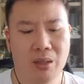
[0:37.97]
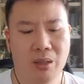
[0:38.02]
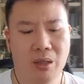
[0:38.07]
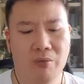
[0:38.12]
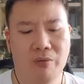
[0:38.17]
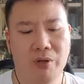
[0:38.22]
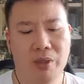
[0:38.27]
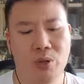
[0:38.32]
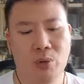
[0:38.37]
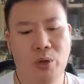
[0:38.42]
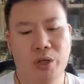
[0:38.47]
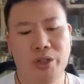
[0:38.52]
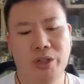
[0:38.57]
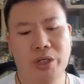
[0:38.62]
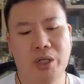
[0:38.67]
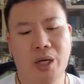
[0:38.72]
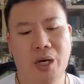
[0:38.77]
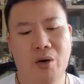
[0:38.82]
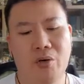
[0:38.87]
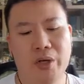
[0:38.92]
Now, first
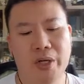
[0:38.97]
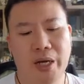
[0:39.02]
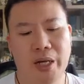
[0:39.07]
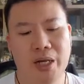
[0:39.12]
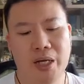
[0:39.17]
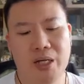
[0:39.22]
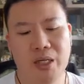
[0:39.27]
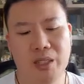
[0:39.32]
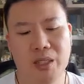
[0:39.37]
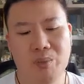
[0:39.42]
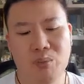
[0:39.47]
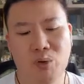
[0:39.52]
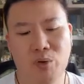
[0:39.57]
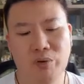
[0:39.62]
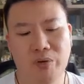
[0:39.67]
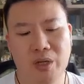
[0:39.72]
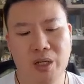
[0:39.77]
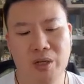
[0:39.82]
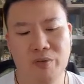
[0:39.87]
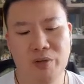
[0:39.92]
question, how can a leader
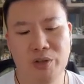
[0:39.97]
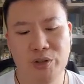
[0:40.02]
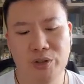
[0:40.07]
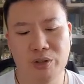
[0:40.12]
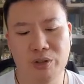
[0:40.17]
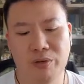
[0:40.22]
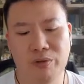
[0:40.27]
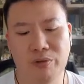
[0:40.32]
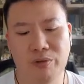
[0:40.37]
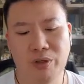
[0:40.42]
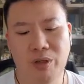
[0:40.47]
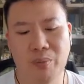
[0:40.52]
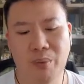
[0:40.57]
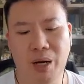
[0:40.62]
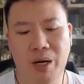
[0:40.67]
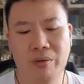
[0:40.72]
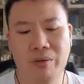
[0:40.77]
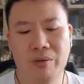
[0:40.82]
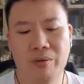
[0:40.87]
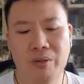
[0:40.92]
move individual from
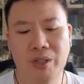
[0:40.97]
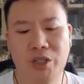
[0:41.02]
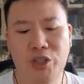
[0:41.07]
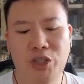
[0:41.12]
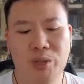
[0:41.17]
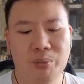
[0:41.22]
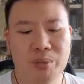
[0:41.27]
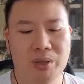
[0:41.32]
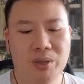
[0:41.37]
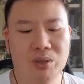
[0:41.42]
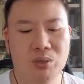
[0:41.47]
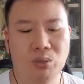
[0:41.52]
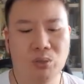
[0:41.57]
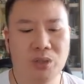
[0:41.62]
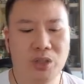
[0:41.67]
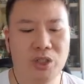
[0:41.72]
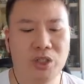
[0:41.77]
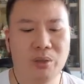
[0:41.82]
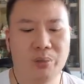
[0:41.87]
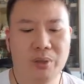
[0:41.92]
unteachable to
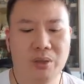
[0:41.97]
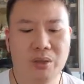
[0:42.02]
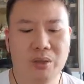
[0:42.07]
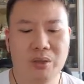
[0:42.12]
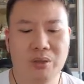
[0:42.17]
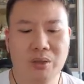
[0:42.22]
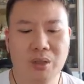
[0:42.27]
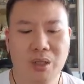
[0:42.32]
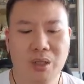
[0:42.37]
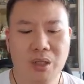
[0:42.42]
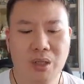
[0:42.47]
teachable,